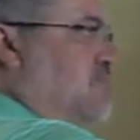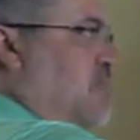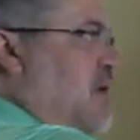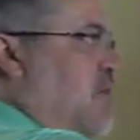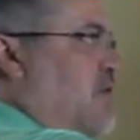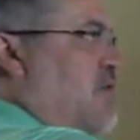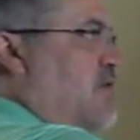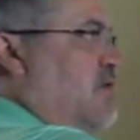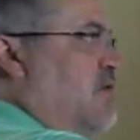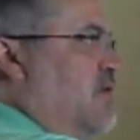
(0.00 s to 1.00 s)
with a
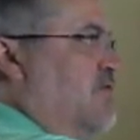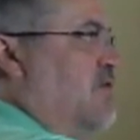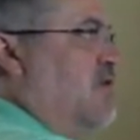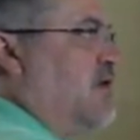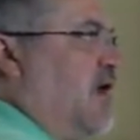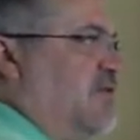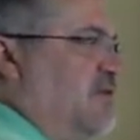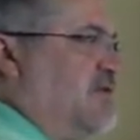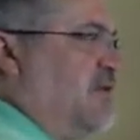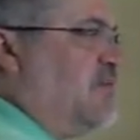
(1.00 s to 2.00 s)
nucleophilic
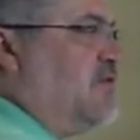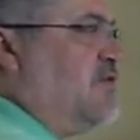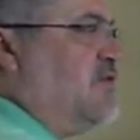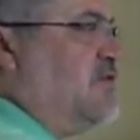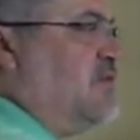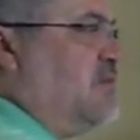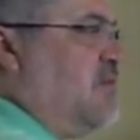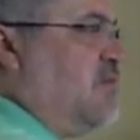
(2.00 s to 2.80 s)
acyl substitution